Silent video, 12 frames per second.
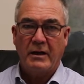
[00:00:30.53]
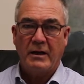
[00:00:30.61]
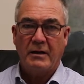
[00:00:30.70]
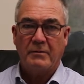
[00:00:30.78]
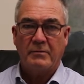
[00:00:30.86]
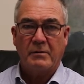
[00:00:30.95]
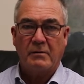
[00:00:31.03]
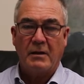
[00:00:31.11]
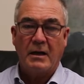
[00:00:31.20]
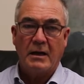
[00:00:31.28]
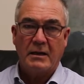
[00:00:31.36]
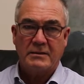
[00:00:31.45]
our
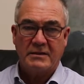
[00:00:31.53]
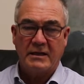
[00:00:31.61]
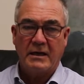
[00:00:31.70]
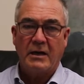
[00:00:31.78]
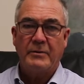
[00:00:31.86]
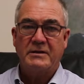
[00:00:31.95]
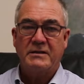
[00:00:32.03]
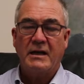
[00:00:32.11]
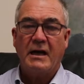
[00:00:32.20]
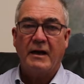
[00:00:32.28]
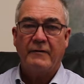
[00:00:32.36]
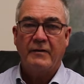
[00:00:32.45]
CEO and
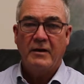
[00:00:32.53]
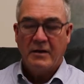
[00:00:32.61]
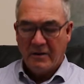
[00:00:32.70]
staff,